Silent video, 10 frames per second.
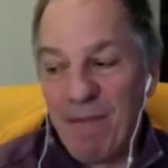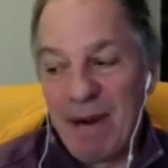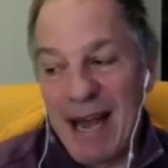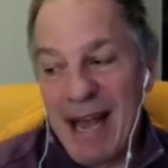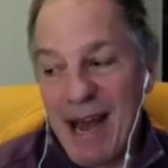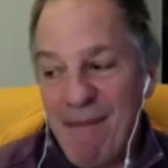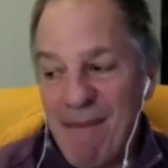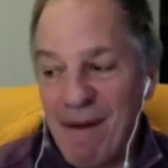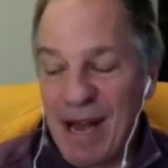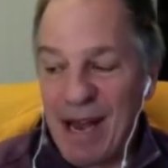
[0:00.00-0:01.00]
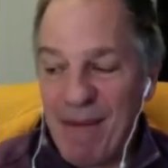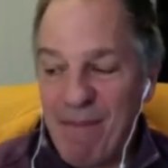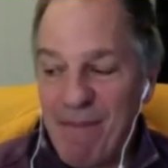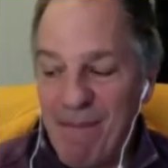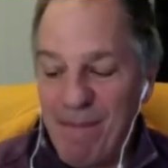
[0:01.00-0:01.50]
I had
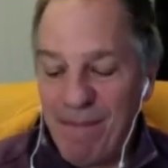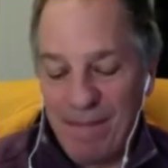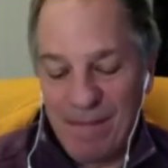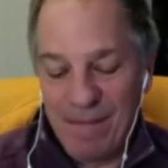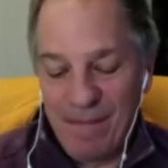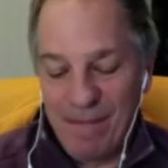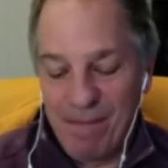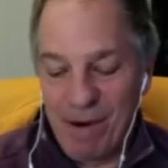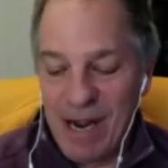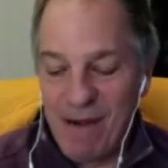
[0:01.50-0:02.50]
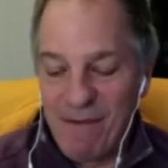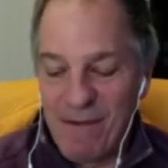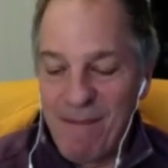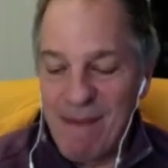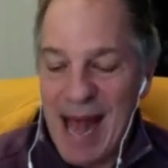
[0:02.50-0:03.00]
a brain
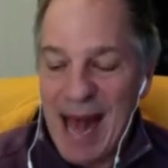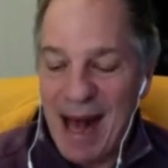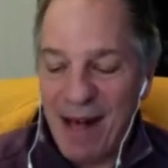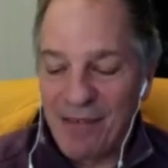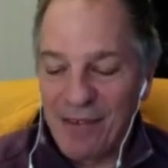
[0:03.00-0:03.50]
for math.